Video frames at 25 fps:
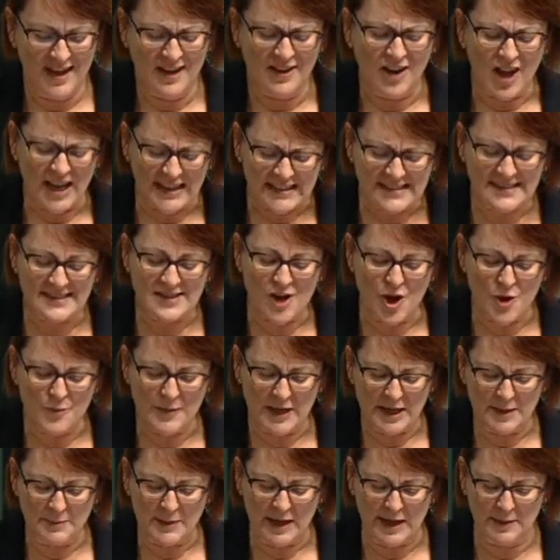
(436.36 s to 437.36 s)
Like so
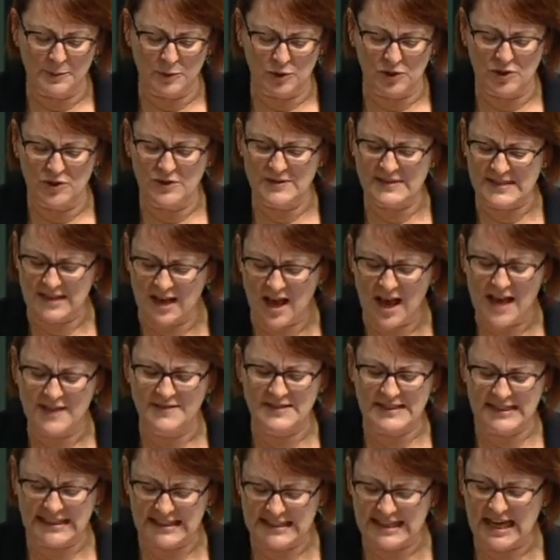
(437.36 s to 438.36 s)
many people whose
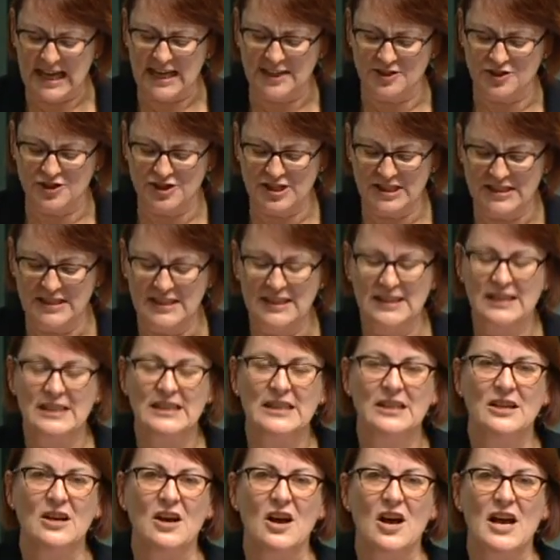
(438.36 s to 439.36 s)
lives he touched,
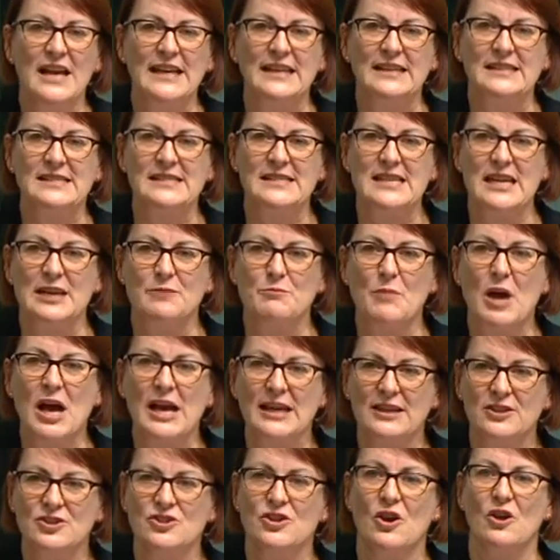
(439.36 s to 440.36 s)
I extend
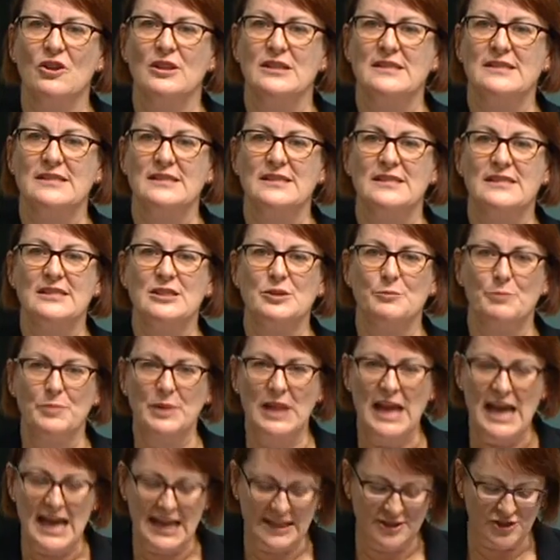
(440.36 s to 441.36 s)
my condolences to
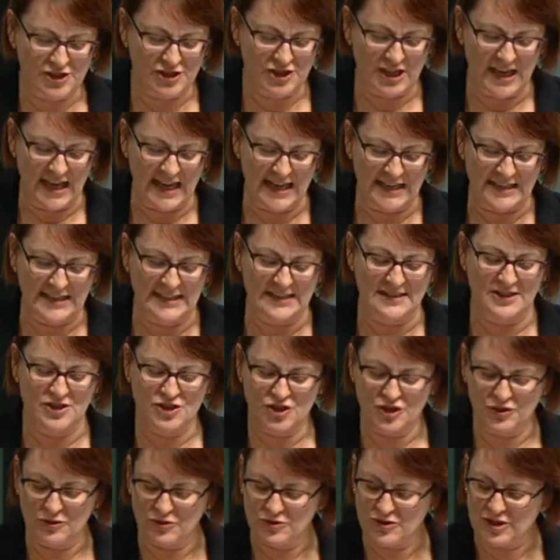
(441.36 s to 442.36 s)
Blanche and his
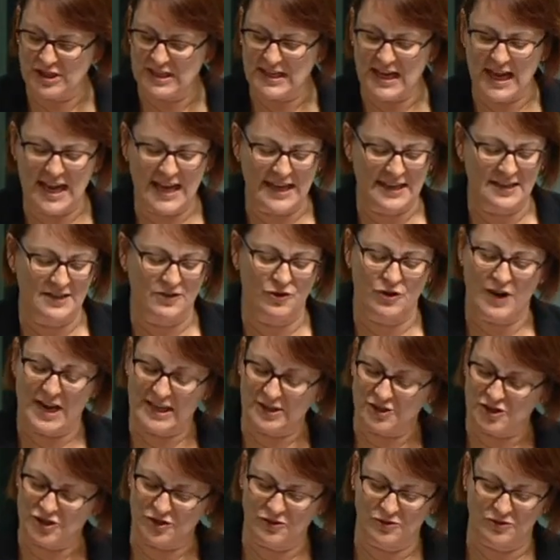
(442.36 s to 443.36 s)
children and
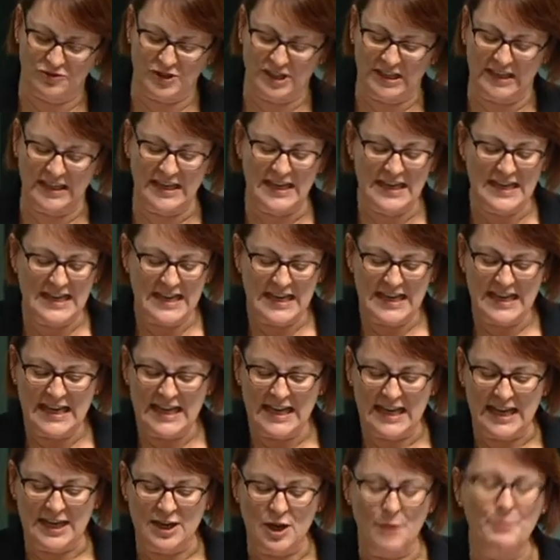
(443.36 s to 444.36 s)
grandchildren,
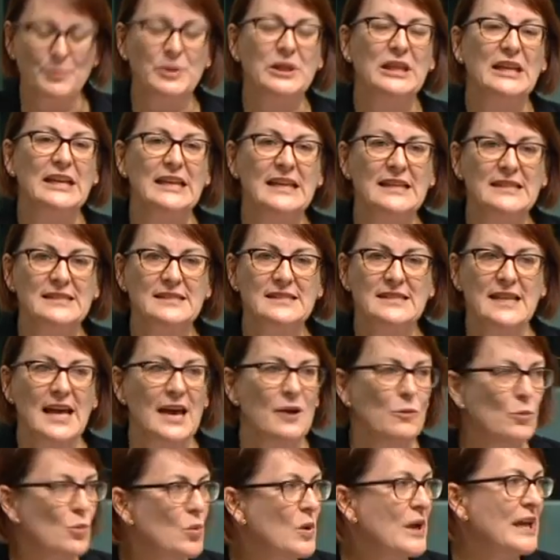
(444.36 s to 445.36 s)
and I'm pleased
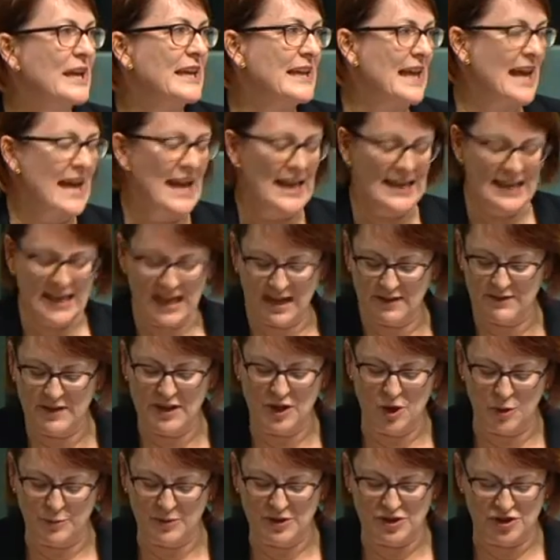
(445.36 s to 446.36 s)
that we can have
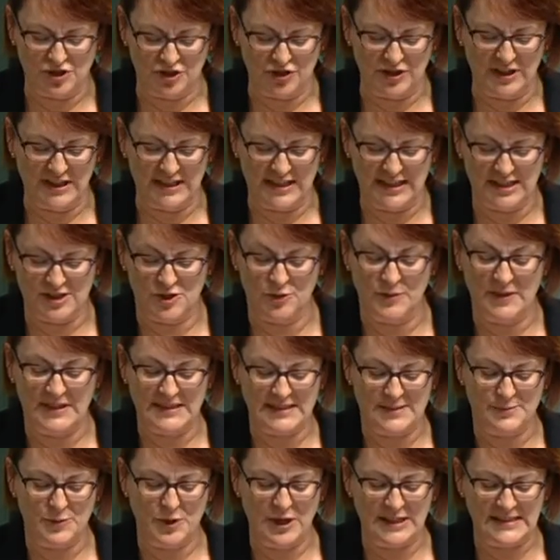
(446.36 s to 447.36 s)
the opportunity to
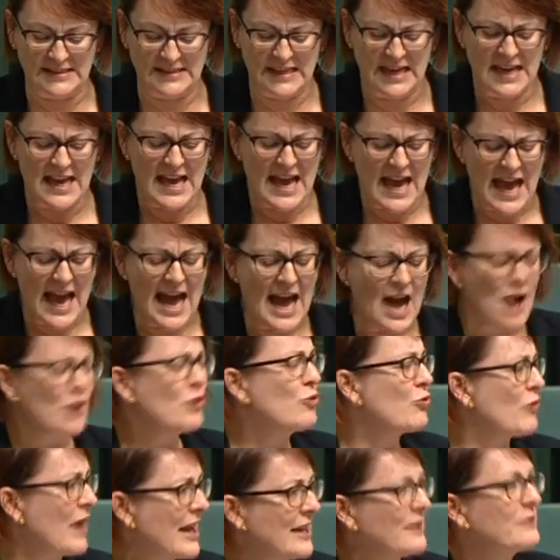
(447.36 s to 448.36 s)
express how
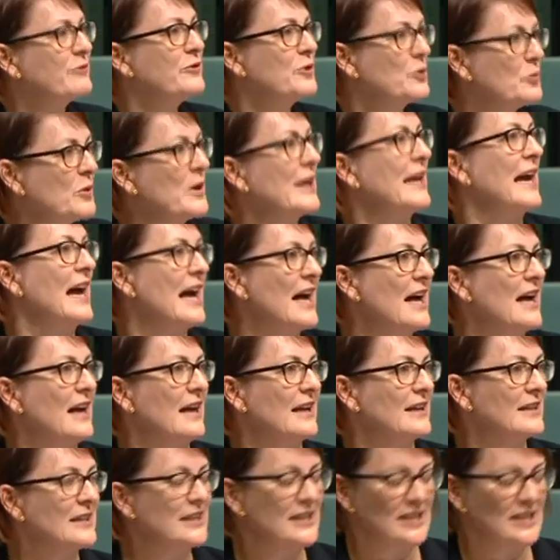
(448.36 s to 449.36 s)
grateful we are